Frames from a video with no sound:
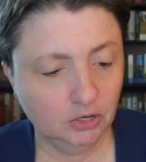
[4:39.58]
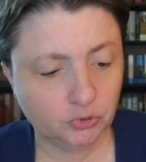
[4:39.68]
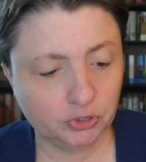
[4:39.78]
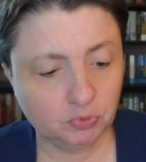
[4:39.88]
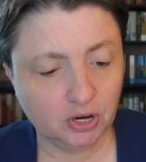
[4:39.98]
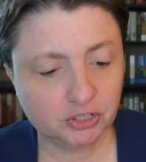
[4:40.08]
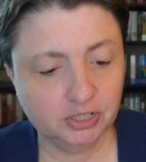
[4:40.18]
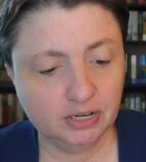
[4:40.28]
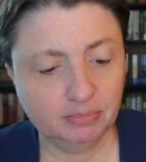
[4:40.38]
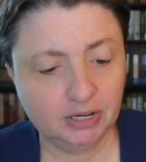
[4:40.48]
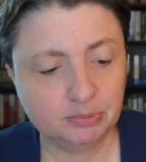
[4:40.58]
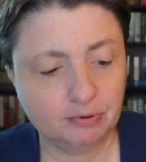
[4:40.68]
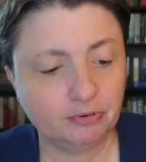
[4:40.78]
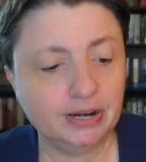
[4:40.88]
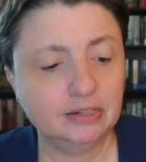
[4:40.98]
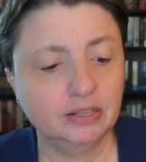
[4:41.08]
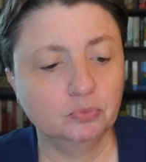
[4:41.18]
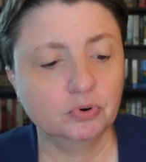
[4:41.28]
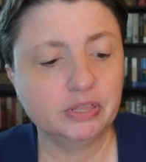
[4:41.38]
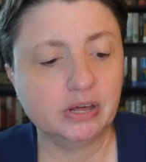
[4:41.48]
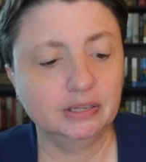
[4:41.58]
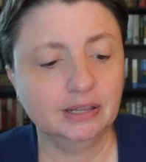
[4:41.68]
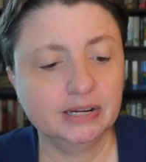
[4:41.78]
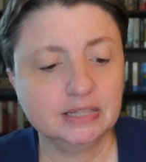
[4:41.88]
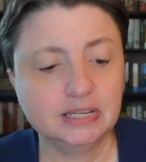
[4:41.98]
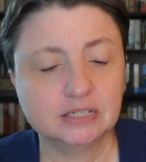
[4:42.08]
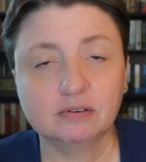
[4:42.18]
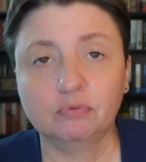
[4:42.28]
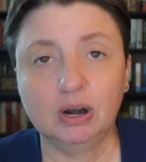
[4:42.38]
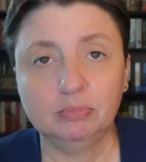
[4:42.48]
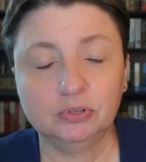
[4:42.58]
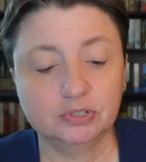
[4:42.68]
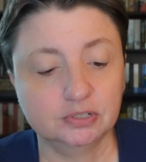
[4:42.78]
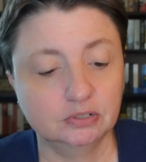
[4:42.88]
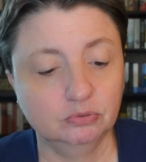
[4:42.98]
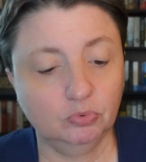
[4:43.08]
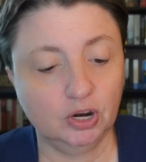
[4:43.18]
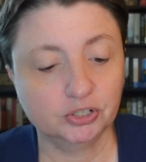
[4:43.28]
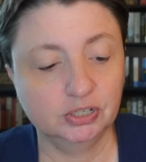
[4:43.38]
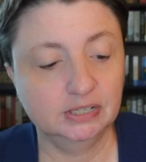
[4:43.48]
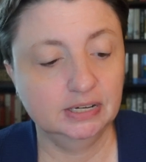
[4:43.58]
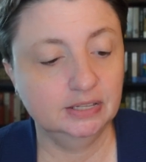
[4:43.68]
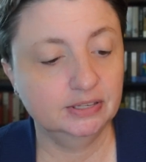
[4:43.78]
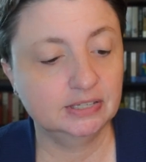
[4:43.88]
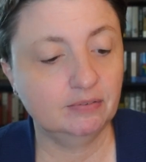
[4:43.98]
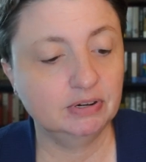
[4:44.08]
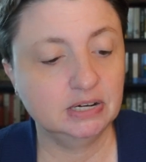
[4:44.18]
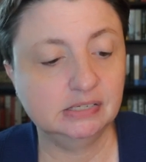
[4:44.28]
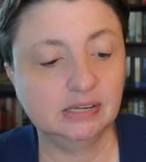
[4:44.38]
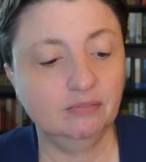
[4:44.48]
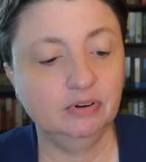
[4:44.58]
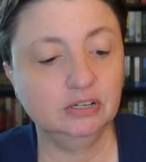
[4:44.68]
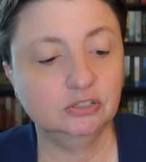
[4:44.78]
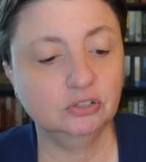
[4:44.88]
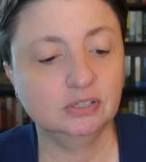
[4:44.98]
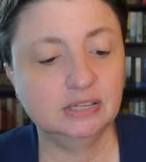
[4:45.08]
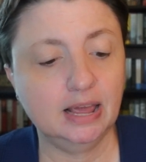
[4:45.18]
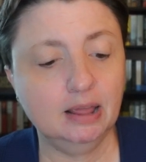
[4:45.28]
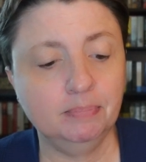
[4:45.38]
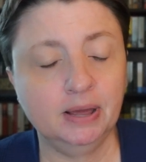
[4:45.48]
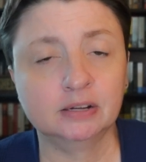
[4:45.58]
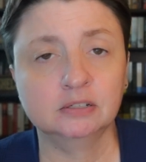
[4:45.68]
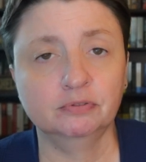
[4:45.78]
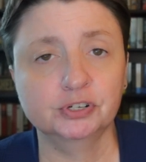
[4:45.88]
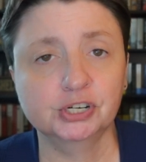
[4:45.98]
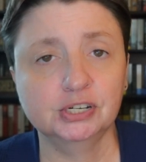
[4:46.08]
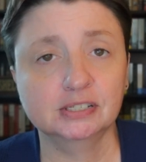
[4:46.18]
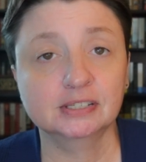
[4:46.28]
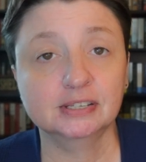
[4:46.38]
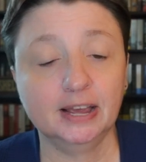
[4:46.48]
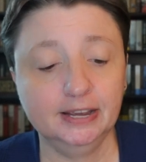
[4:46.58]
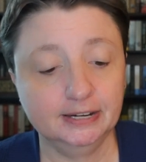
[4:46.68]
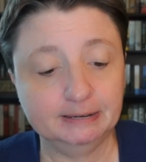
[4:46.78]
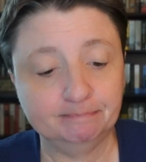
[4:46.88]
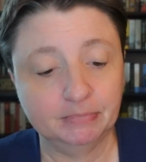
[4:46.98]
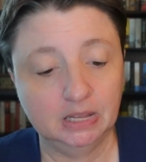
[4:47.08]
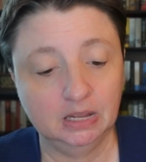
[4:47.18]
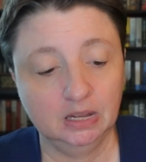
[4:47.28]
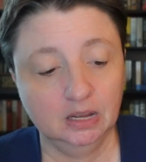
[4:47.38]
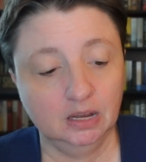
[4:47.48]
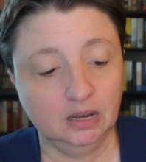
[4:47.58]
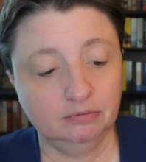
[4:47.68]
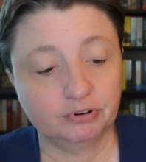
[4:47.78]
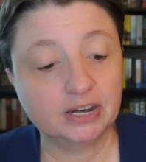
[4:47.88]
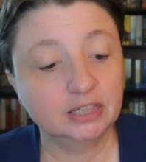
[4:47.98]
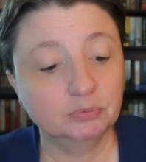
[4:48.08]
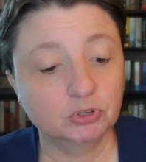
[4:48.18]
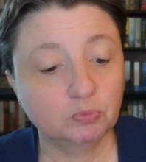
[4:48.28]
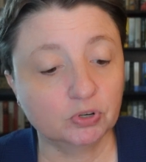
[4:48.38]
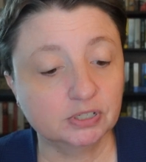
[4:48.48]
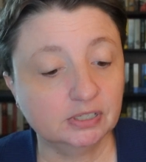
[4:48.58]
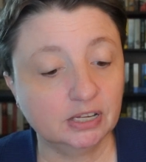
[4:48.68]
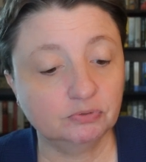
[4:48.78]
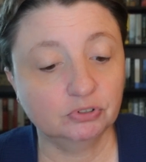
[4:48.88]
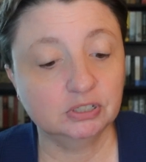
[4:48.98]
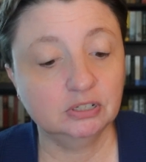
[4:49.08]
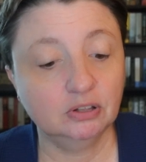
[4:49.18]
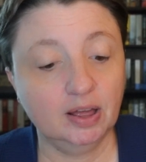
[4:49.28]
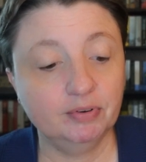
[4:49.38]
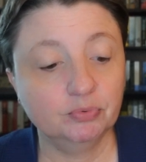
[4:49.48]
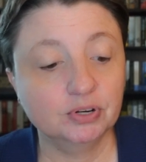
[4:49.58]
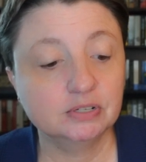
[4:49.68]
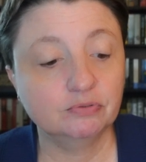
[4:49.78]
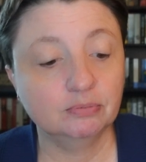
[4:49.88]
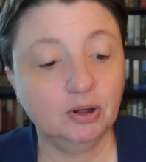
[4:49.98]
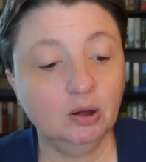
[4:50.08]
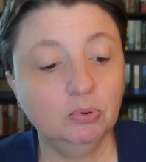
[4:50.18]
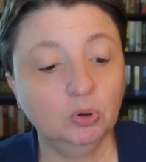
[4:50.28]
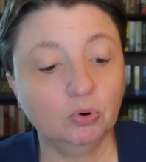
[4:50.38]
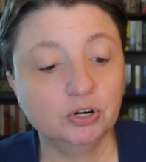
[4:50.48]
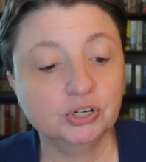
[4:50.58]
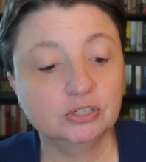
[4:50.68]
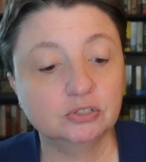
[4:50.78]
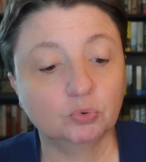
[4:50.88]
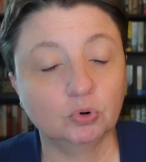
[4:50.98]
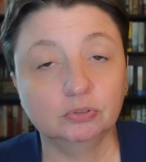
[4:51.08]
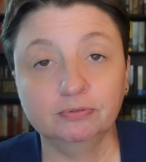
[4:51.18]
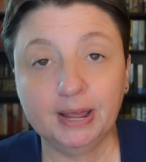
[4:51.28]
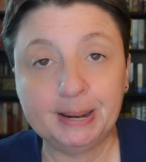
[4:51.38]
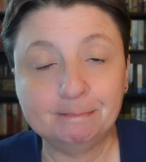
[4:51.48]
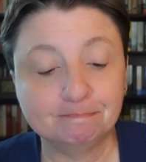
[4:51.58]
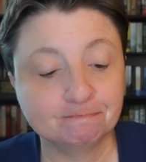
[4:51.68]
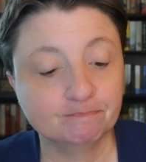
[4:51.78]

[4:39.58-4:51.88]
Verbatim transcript: George Washington and Benjamin Franklin were the unlikeliest of rebels. Washington in the 1770s stood at the apex of Virginia society. Franklin was more successful still, having risen from humble origins to world fame.